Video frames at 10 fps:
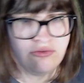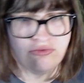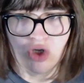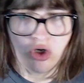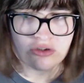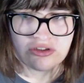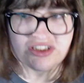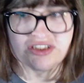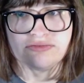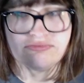
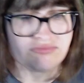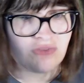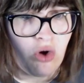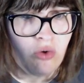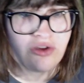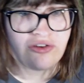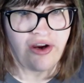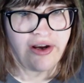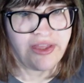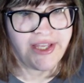dogs, all those kind
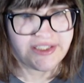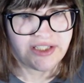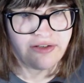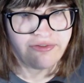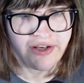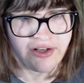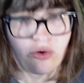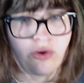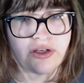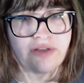of things can affect the
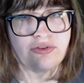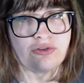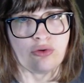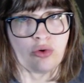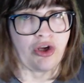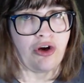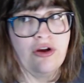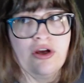quality of your audio.